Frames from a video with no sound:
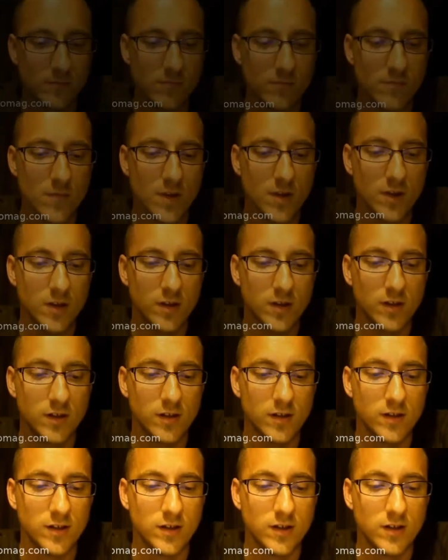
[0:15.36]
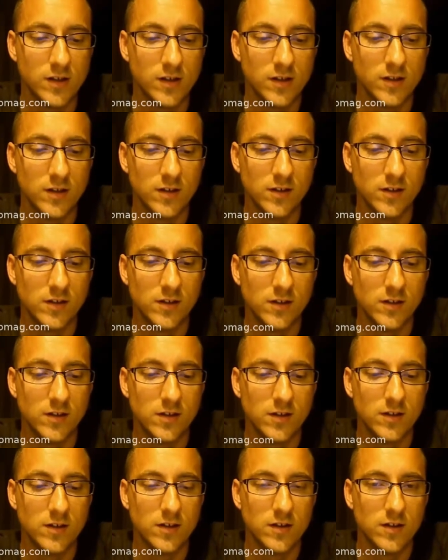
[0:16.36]

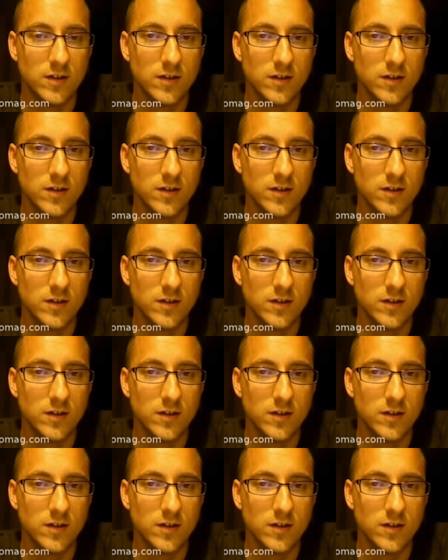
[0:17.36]
[no speech]